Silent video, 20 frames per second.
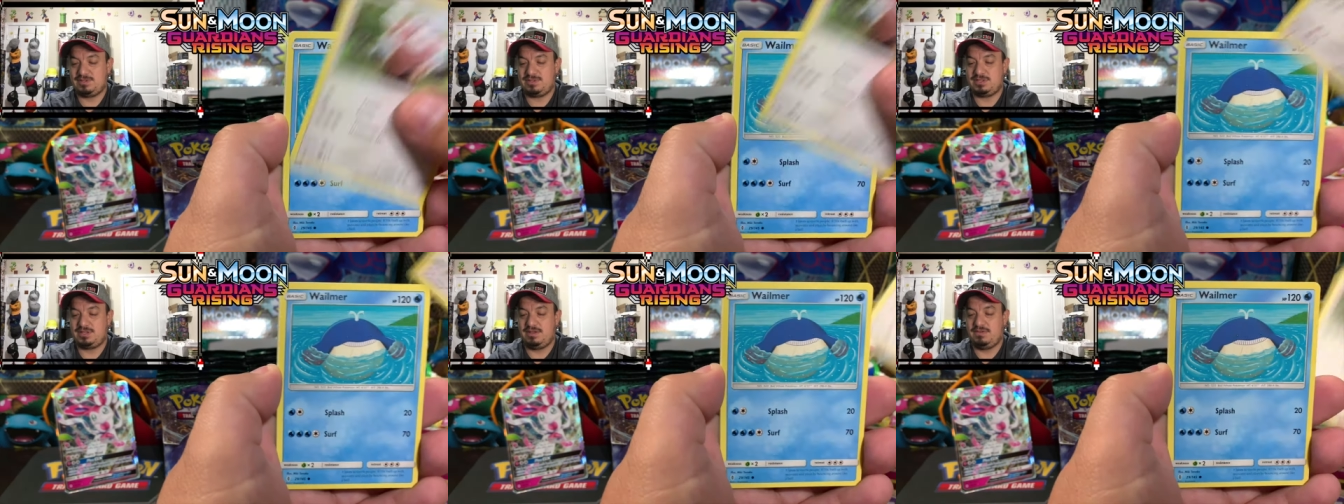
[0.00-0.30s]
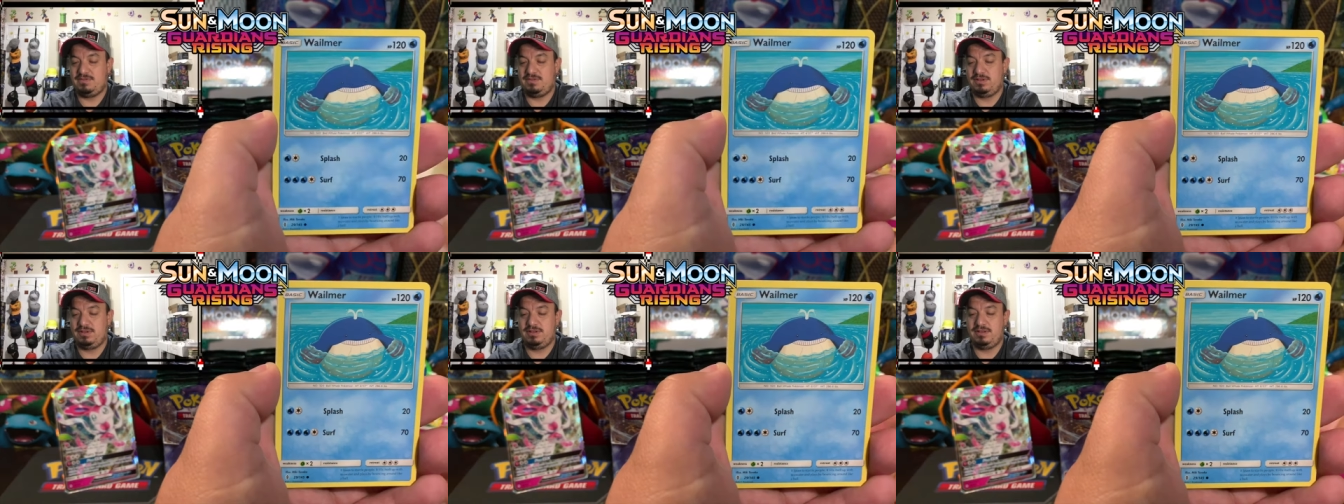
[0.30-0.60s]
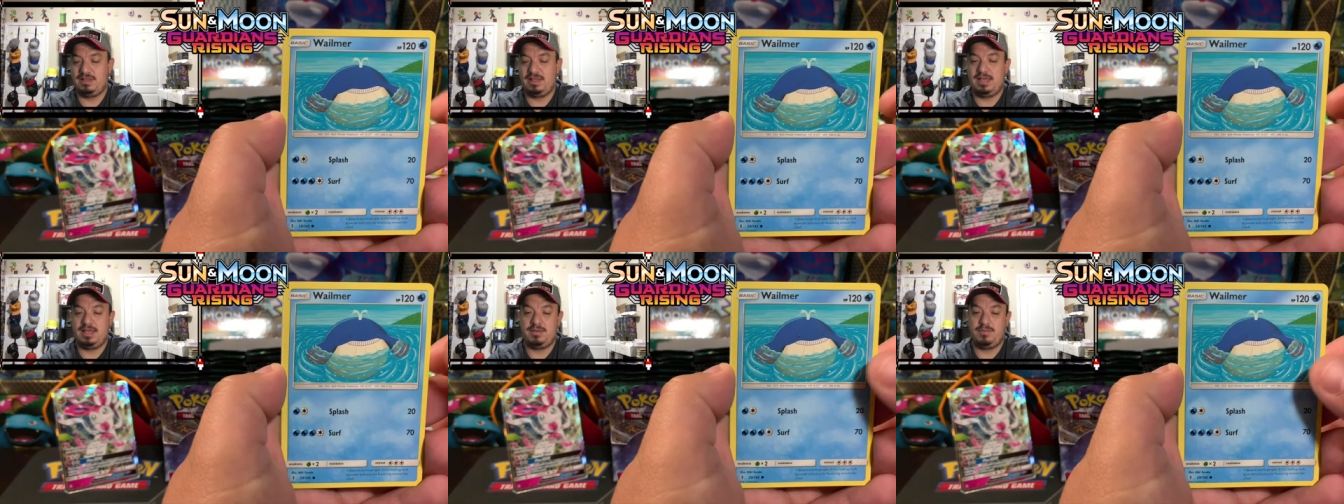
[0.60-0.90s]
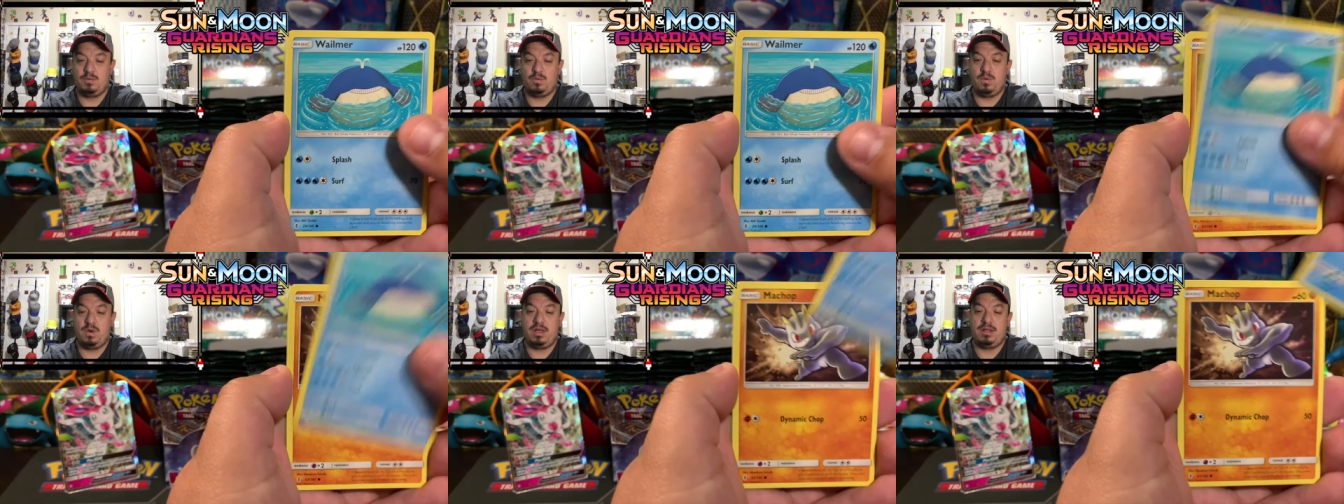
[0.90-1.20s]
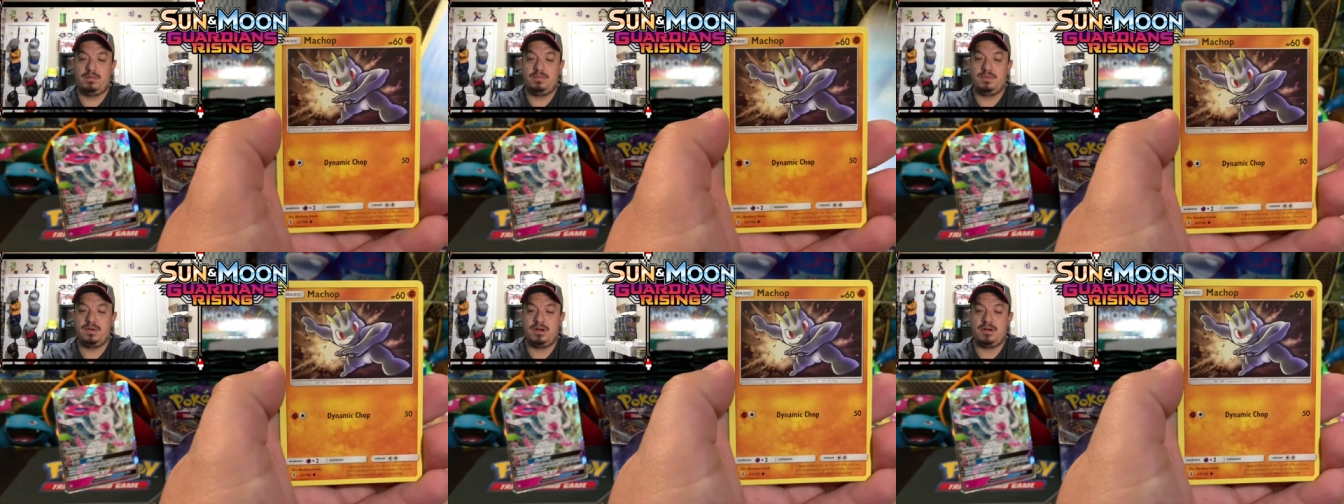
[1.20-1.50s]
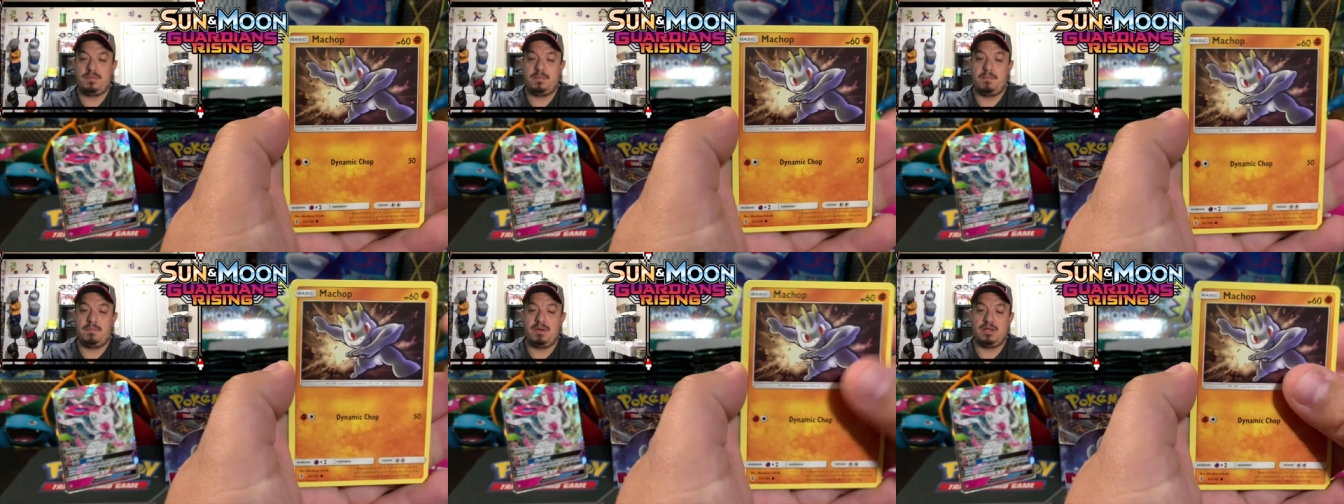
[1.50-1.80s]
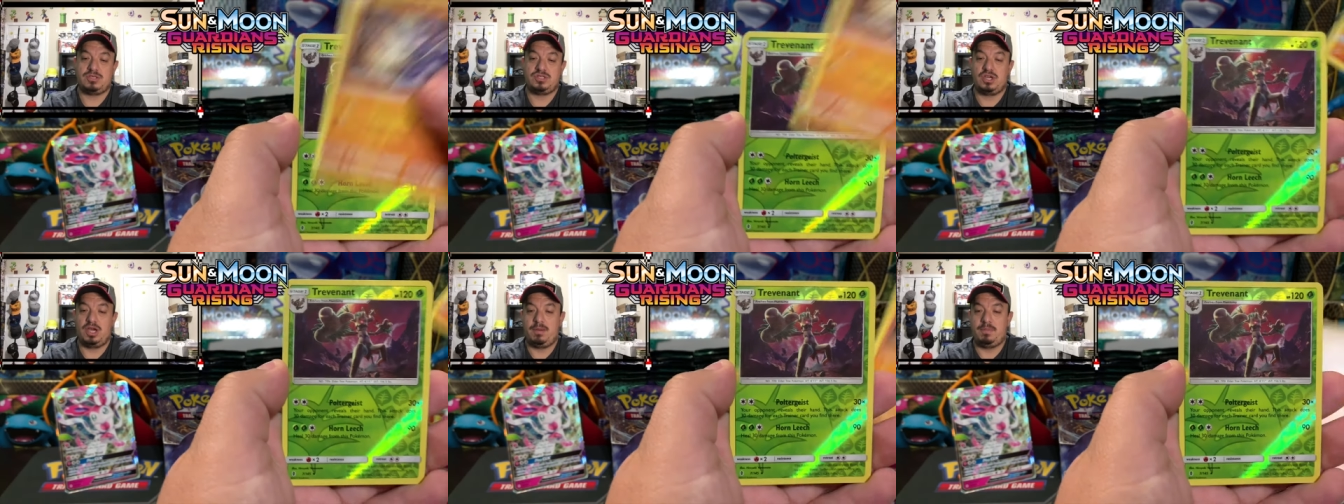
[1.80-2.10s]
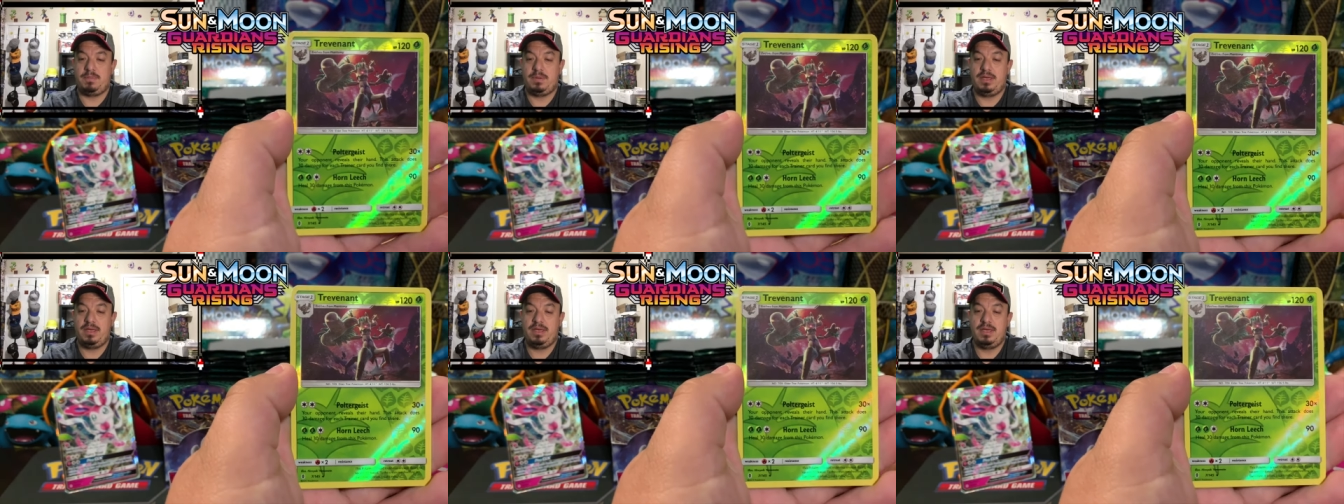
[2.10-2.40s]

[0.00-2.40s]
Stufful, um, Wilmer, Machop.